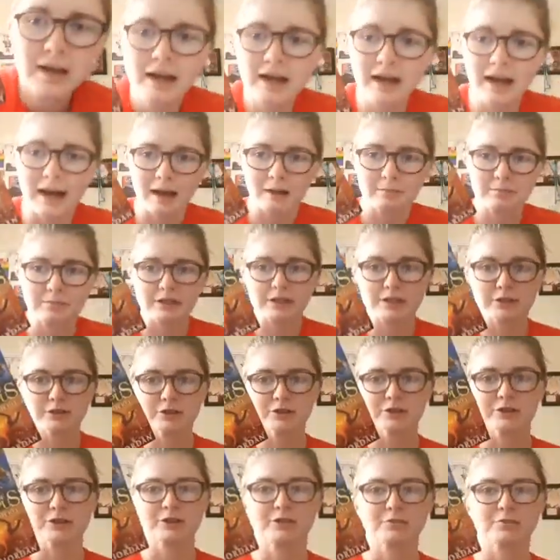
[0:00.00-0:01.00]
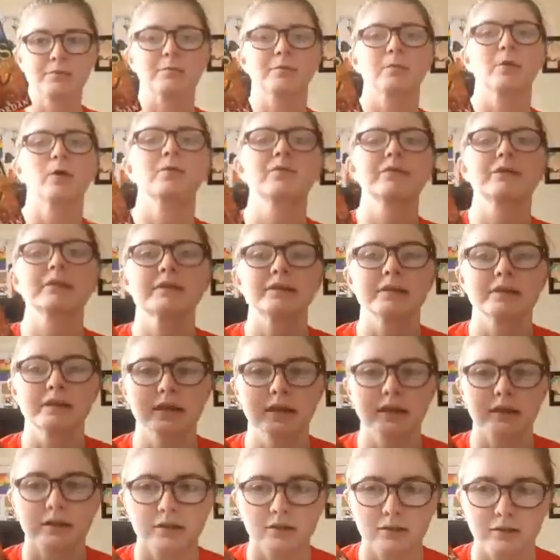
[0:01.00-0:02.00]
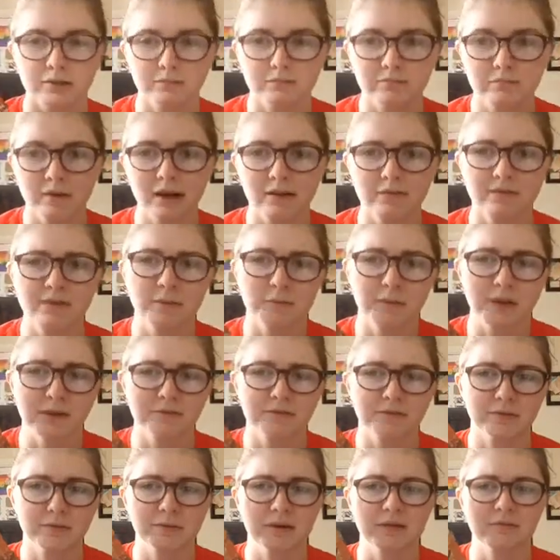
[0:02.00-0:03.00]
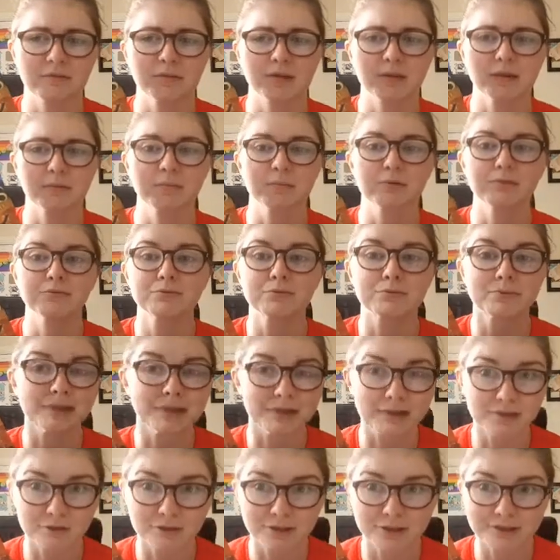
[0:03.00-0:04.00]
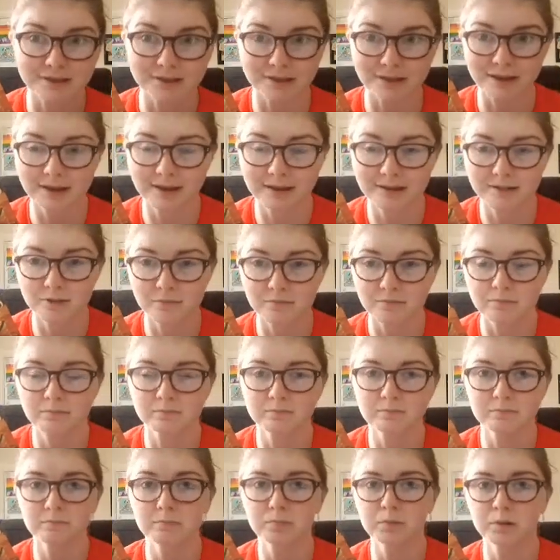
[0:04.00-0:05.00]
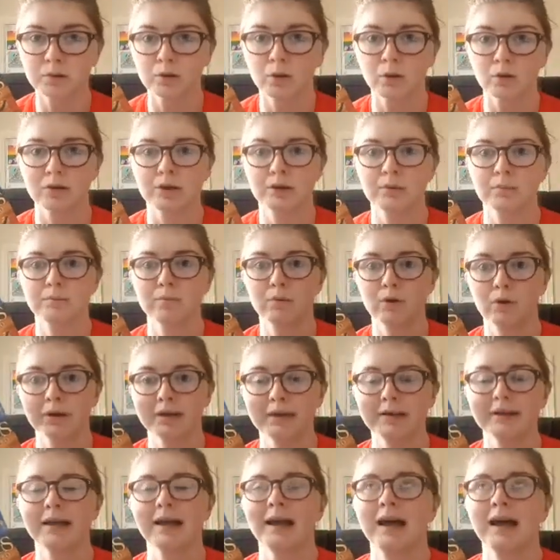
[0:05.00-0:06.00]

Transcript: amnesia situation. Well, obviously, like, you know, I felt bad for him and everything, but it was a really interesting character point.